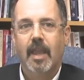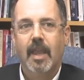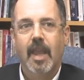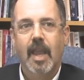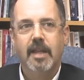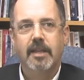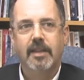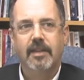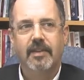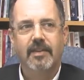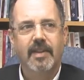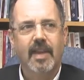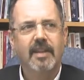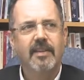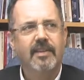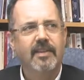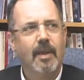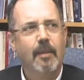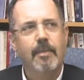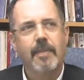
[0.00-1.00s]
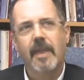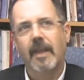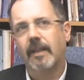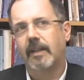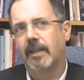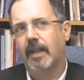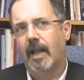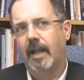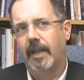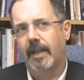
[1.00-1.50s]
And it said
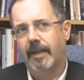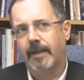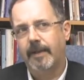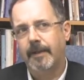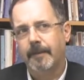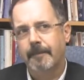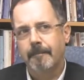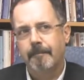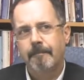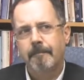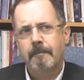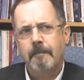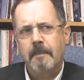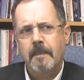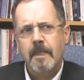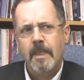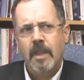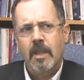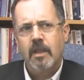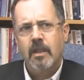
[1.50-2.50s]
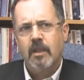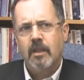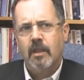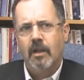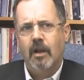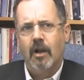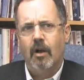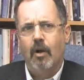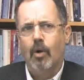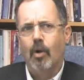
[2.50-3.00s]
something like,
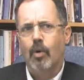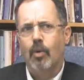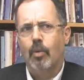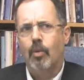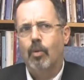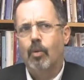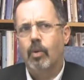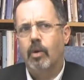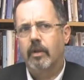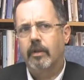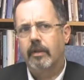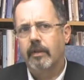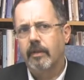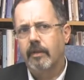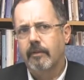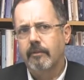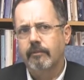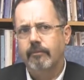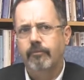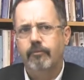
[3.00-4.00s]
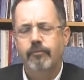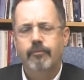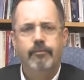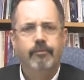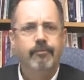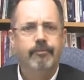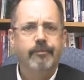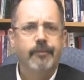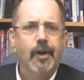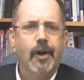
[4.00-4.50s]
oh,
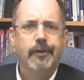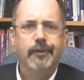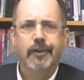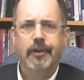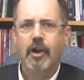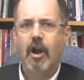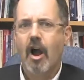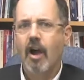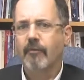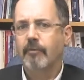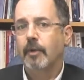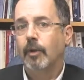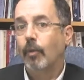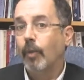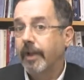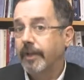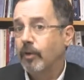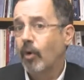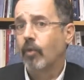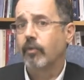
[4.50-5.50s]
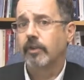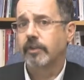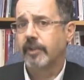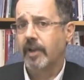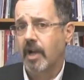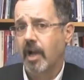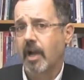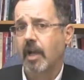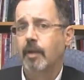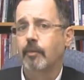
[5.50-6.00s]
Dr. Kaufman went
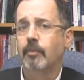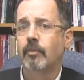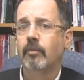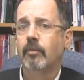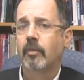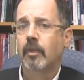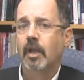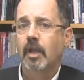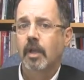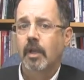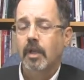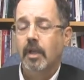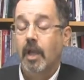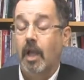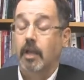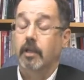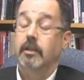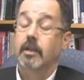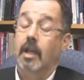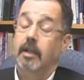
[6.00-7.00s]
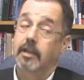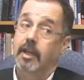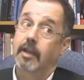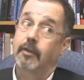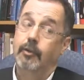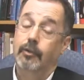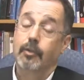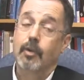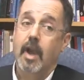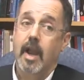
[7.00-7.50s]
overtime. And he
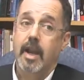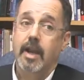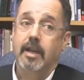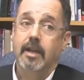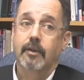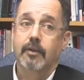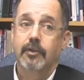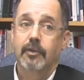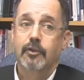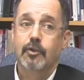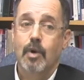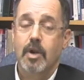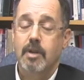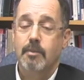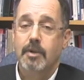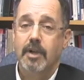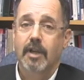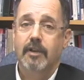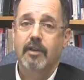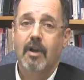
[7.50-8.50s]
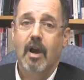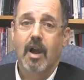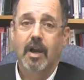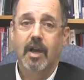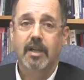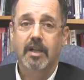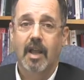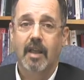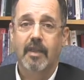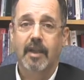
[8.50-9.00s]
was right, it was a 20-minute
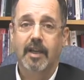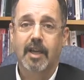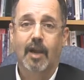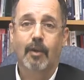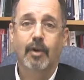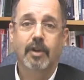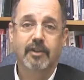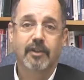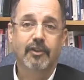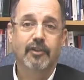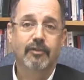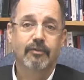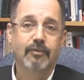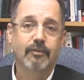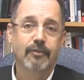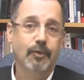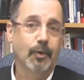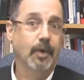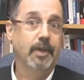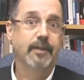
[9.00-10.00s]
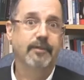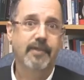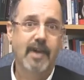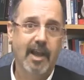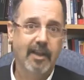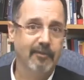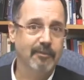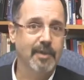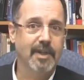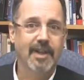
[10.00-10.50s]
talk, and I think I went to
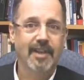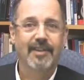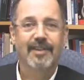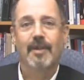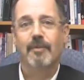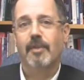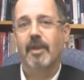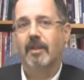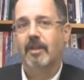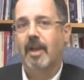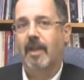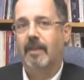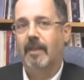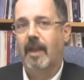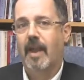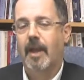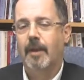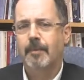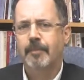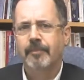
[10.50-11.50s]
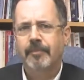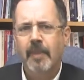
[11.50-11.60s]
25 minutes, something like that.